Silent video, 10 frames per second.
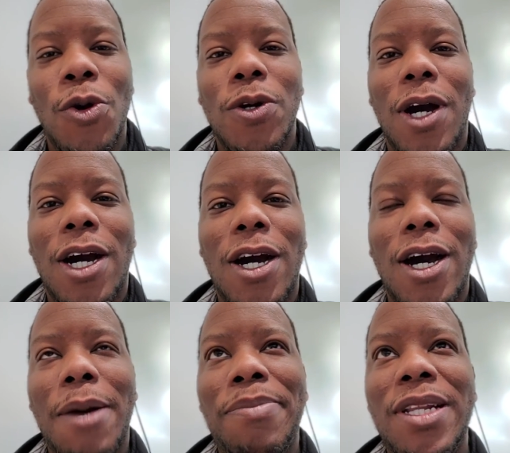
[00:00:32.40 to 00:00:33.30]

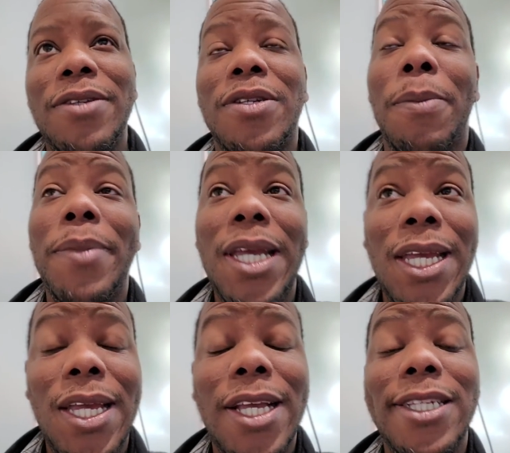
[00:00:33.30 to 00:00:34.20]
I believe, to me,
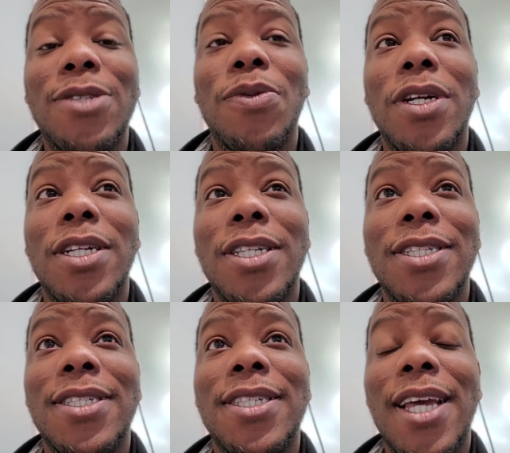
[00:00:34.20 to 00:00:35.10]
he's one of the
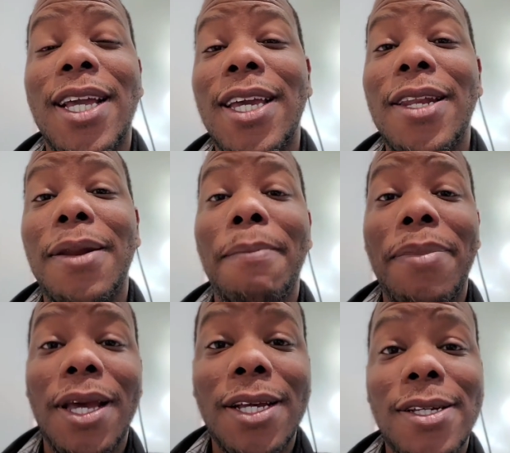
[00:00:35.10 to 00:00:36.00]
second
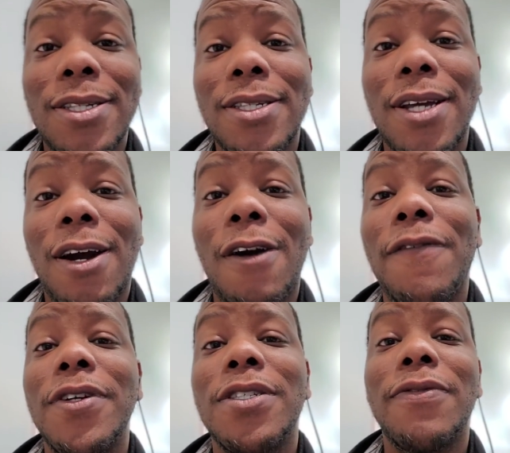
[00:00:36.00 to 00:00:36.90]
best
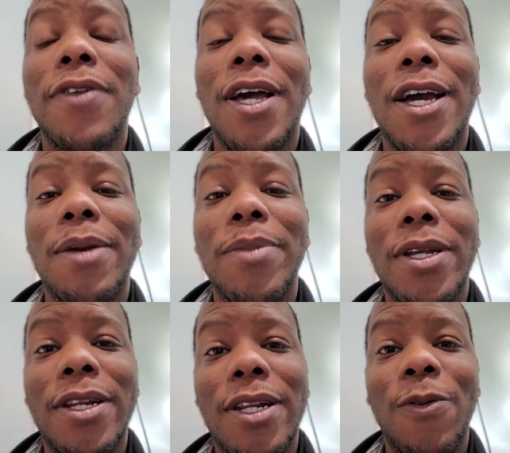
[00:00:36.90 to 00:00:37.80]
offensive
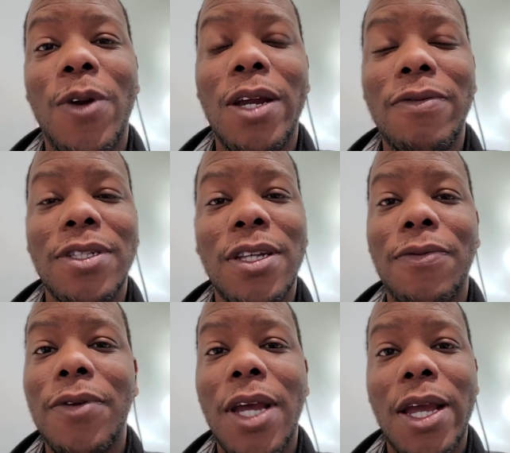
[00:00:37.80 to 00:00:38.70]
linemen the Ravens
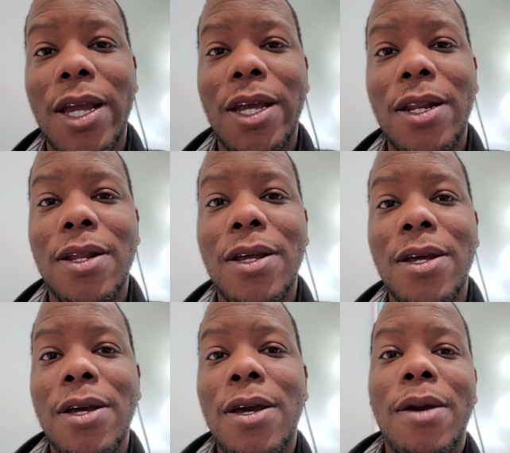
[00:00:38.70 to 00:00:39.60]
ever had,
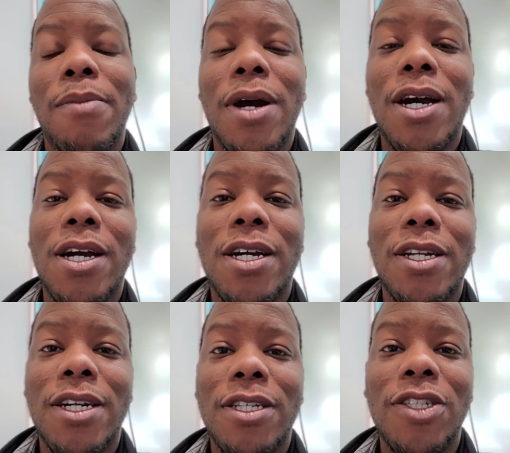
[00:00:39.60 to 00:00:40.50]

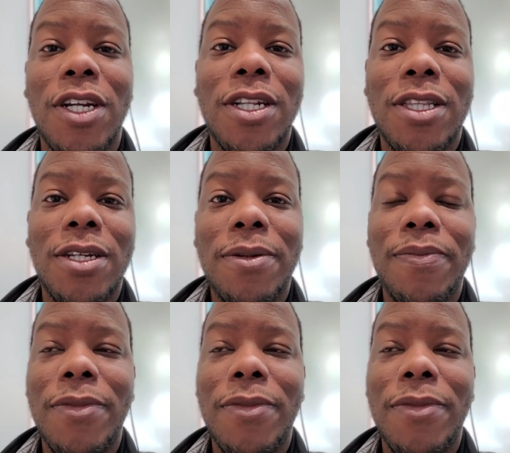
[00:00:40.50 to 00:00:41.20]
behind Jonathan.